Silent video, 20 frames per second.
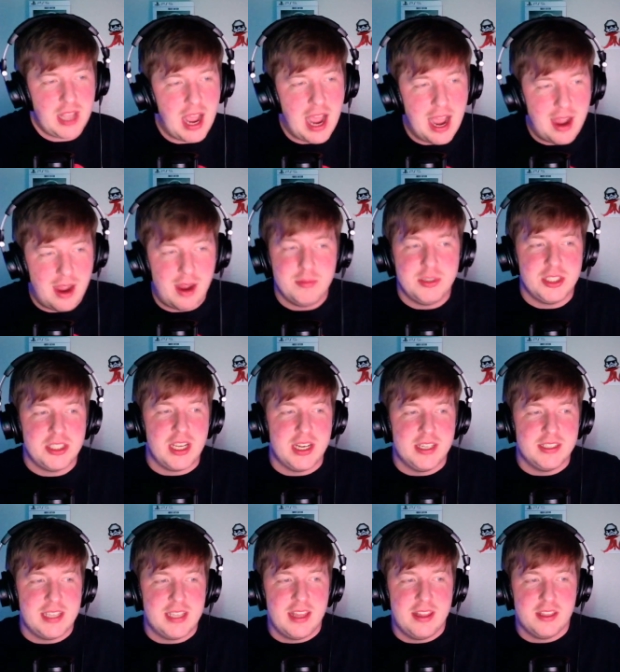I'm just going to
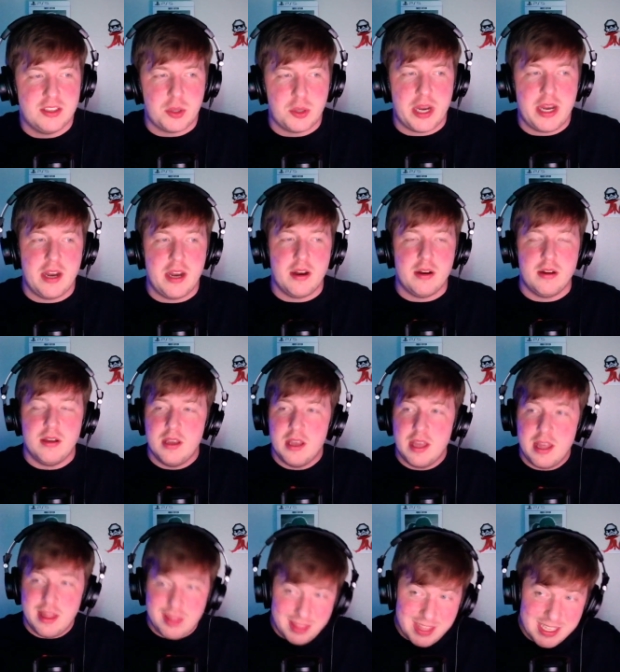say this right here.
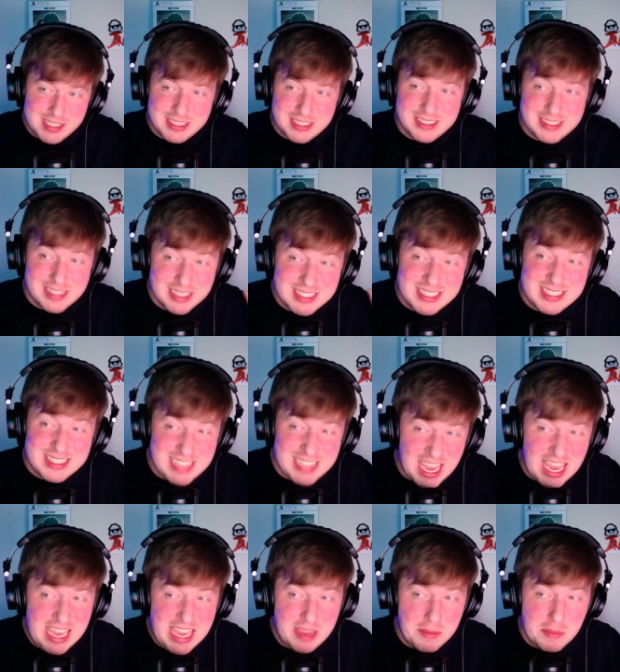This is the
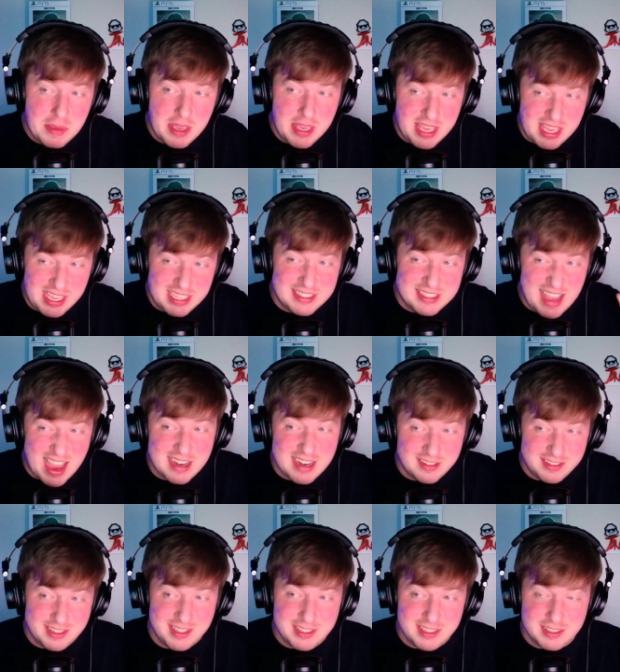same exact
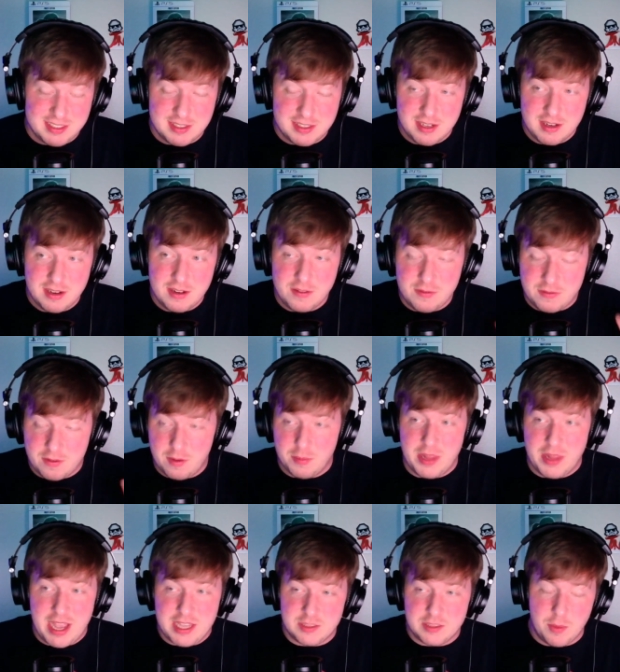list from
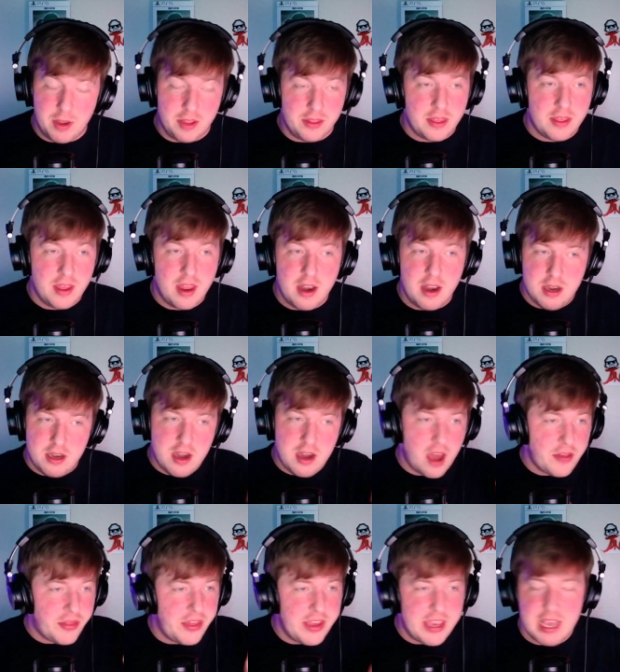last month.
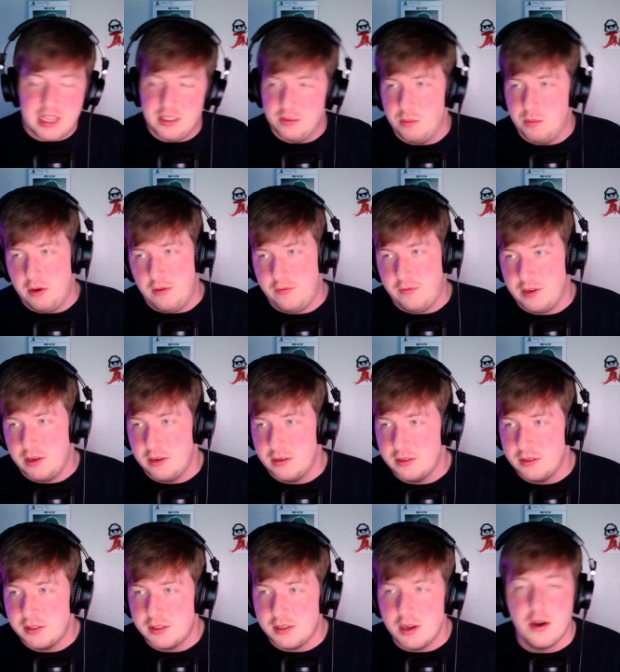Nothing has moved.
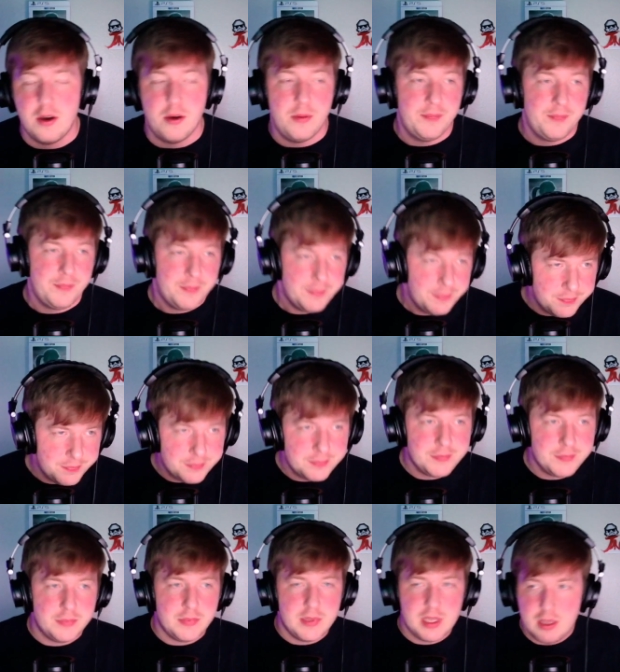So
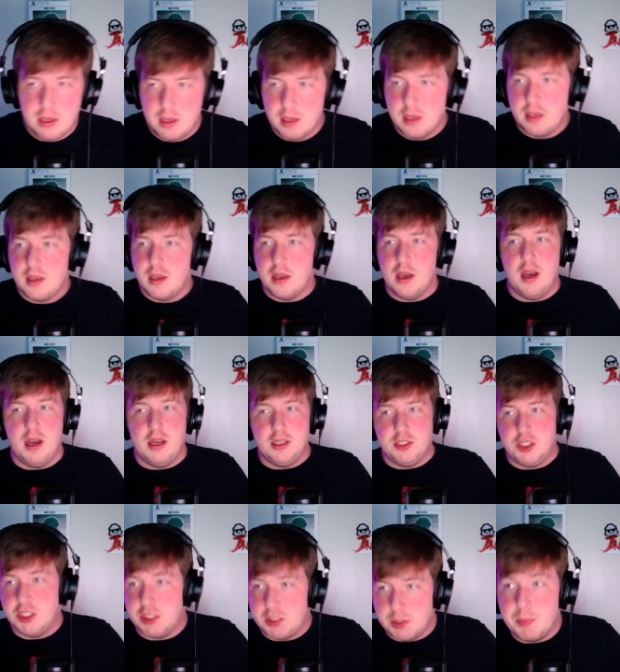uh,
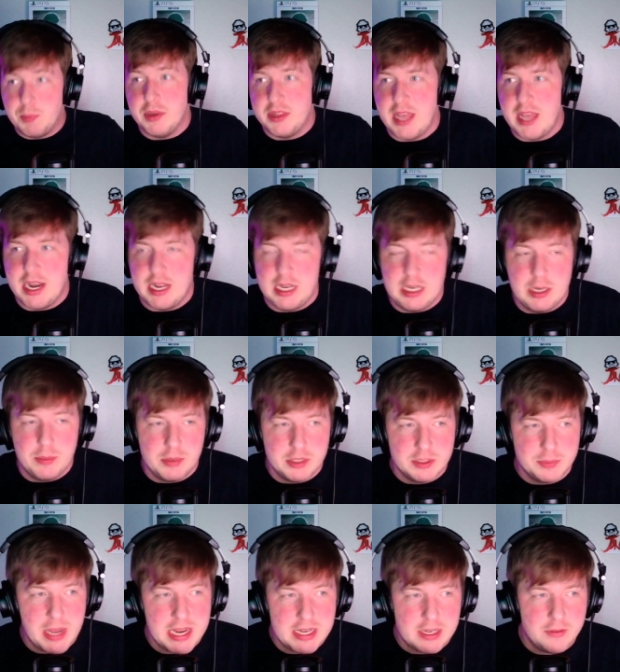just to put that into
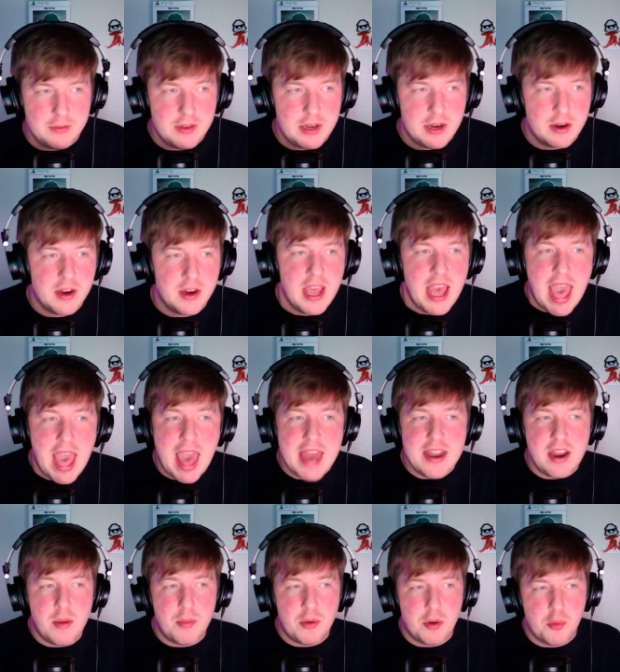perspective here. At
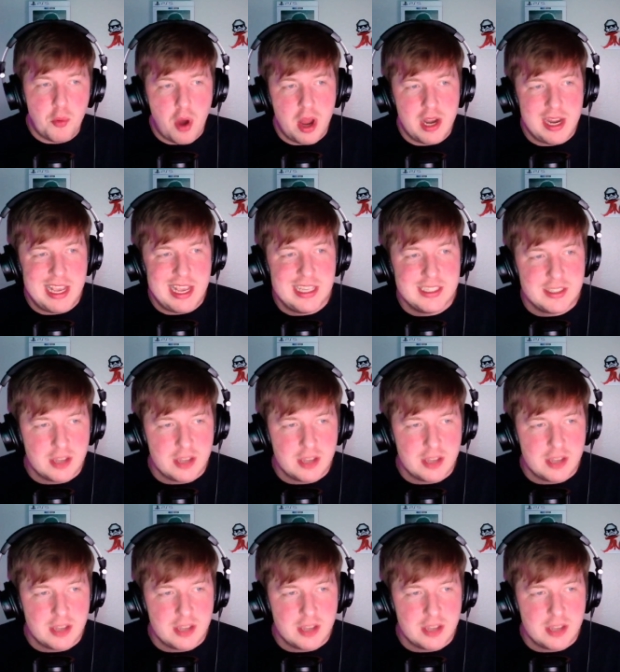number one is